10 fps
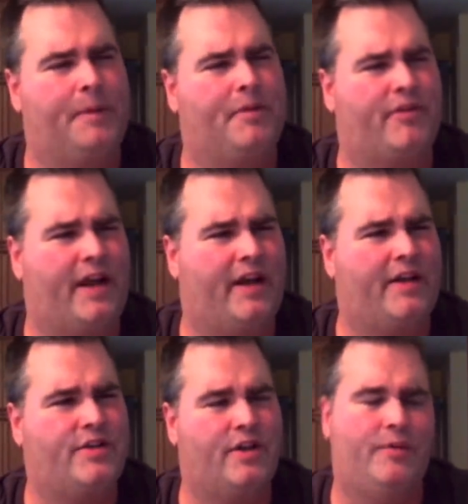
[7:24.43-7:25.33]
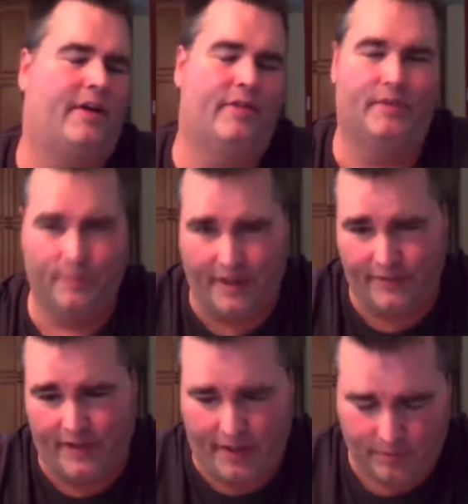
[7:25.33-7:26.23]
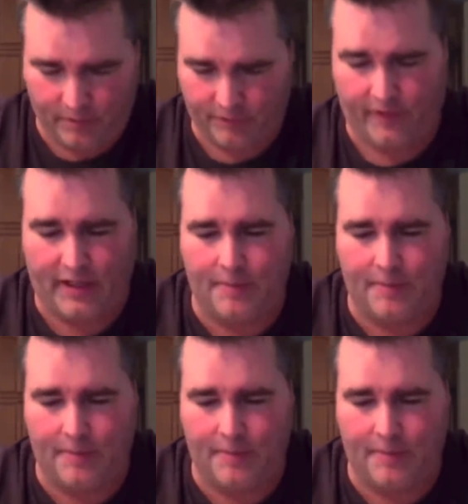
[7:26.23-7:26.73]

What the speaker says: or maybe a Saturday show, whatever night it was.